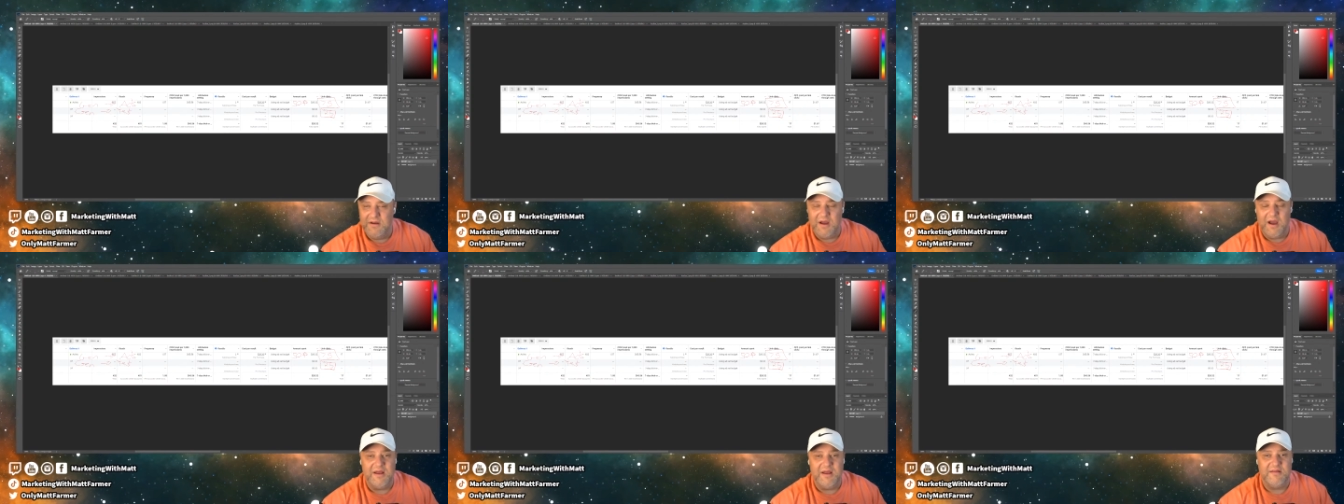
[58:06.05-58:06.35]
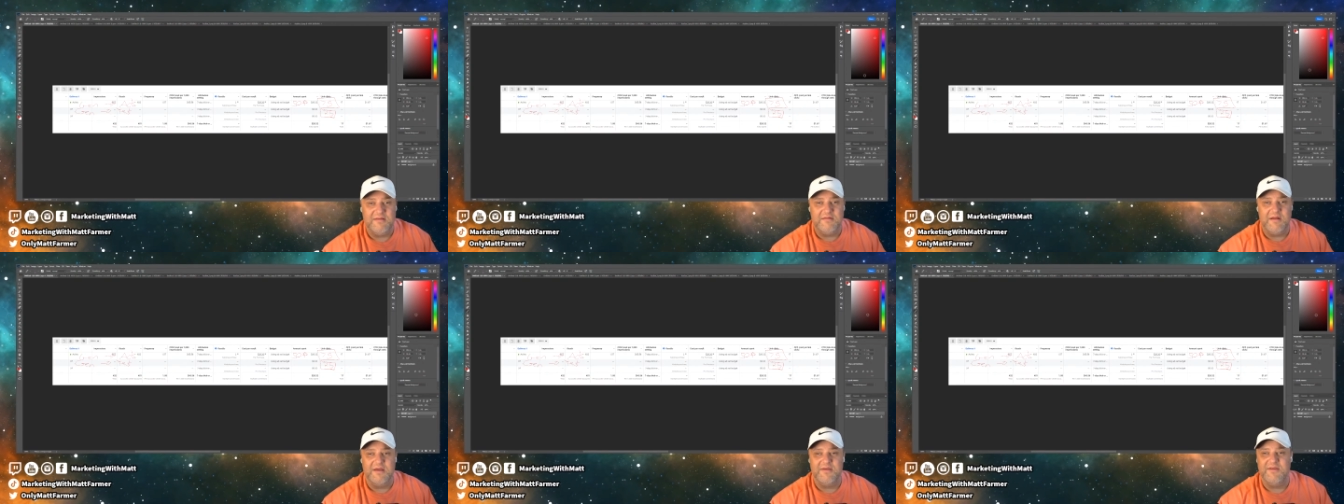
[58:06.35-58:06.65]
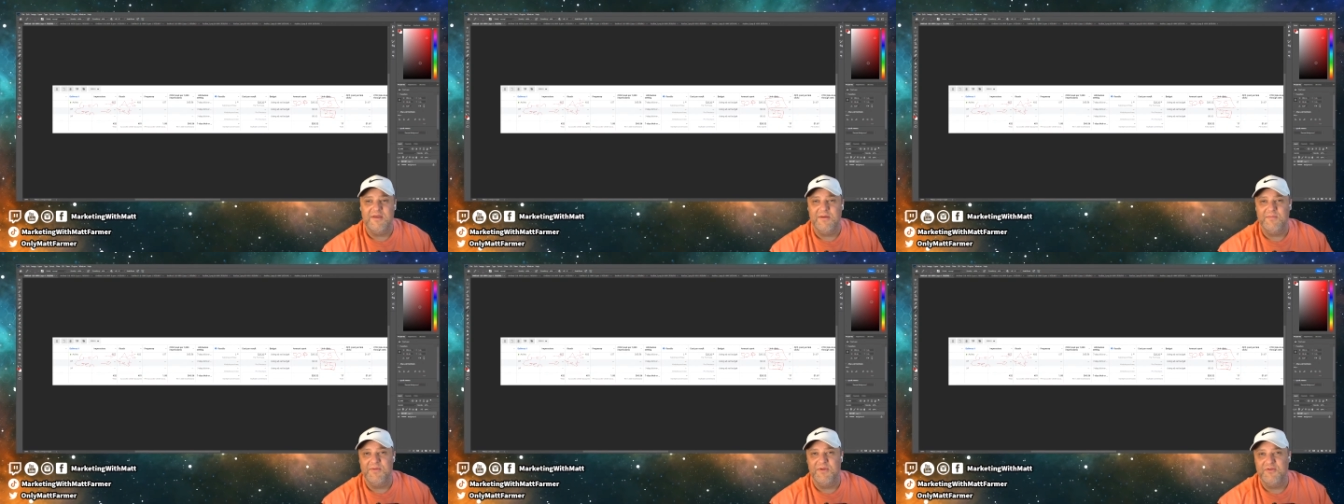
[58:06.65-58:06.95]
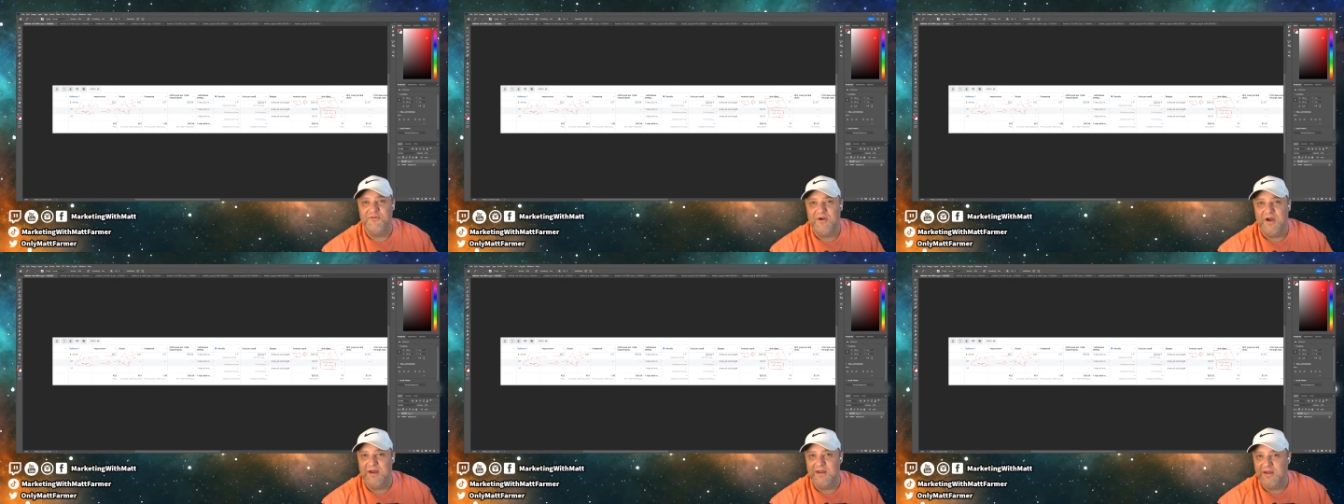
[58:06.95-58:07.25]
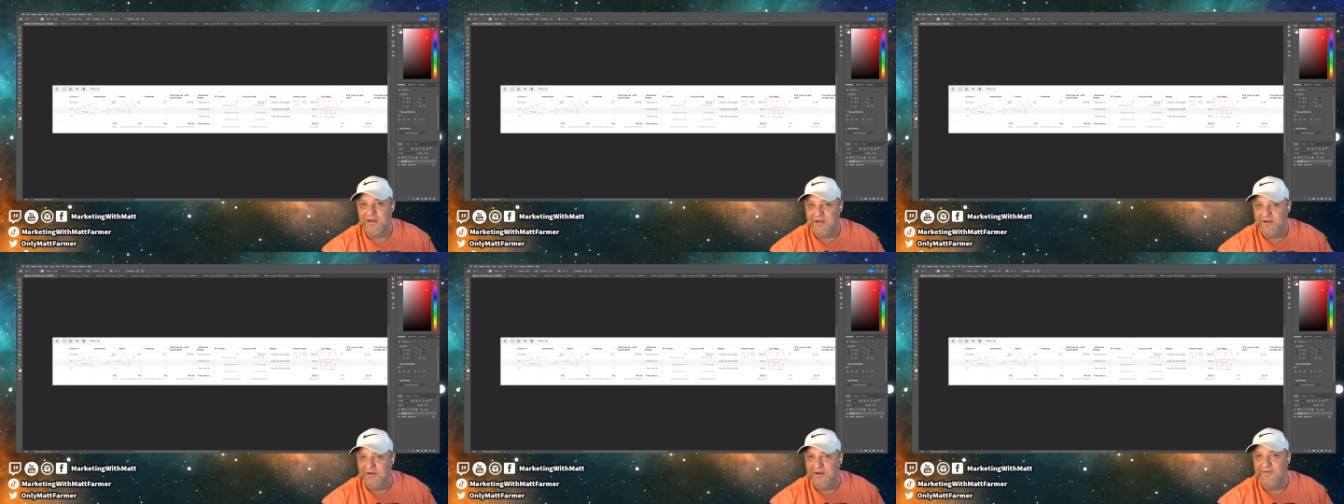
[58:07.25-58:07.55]
I set up the
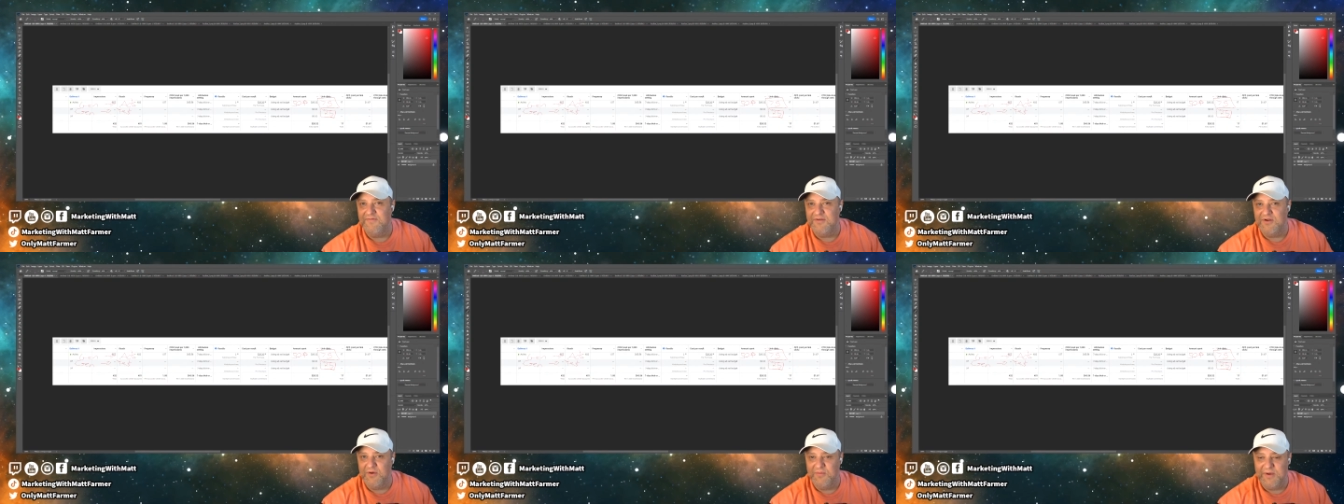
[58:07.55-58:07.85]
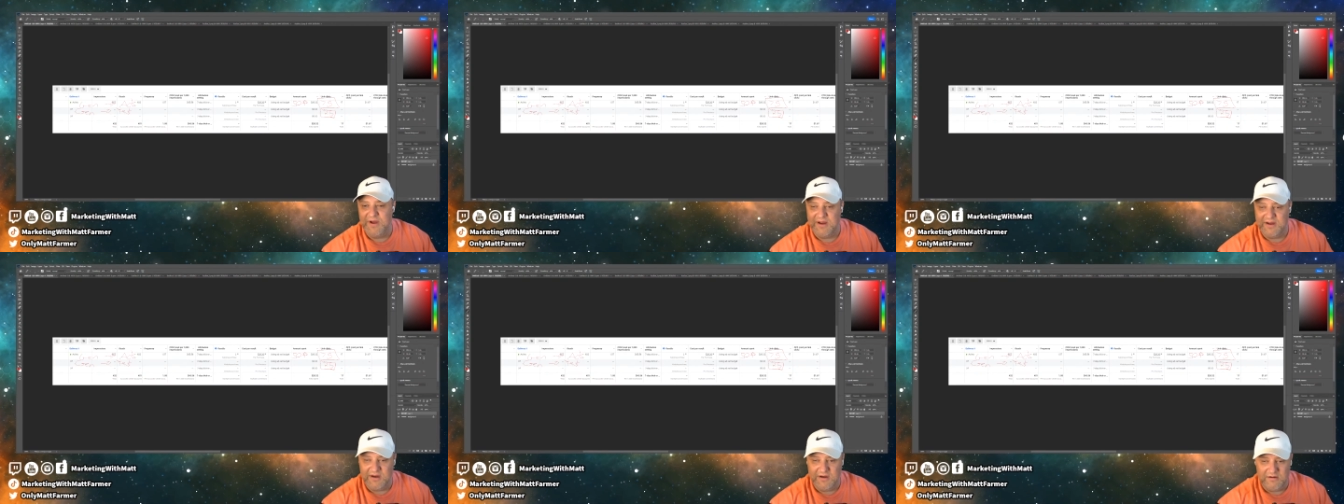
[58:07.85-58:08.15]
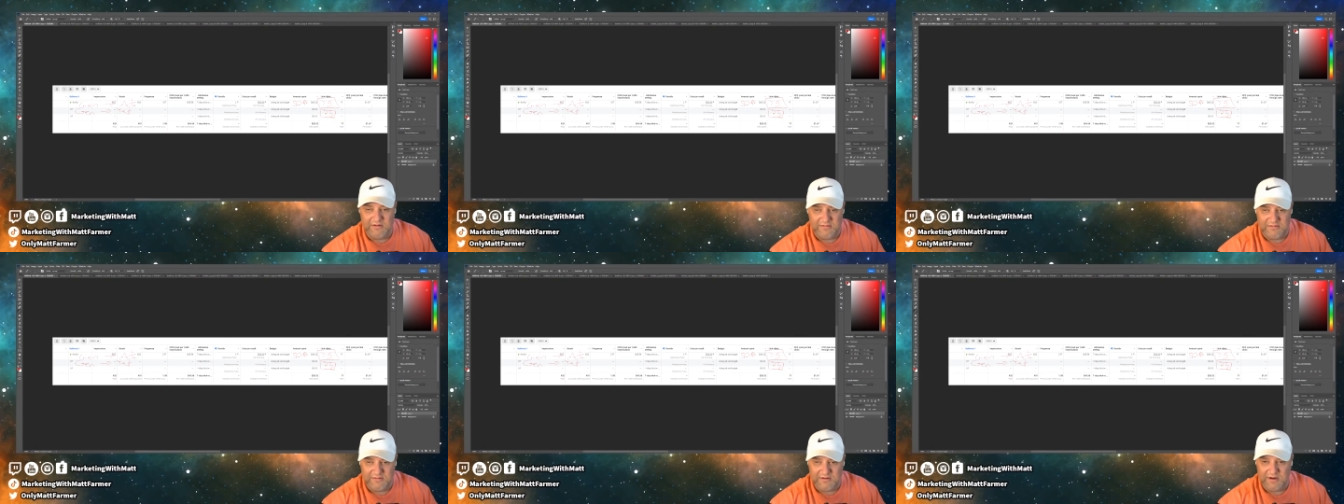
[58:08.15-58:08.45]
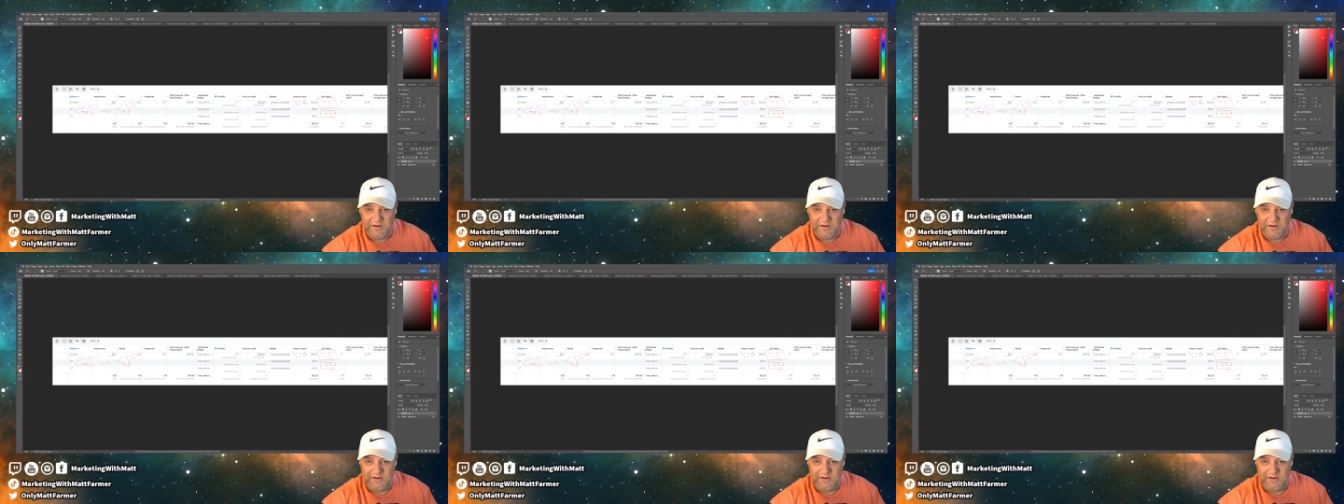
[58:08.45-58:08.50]
tracking. You'll have to go back and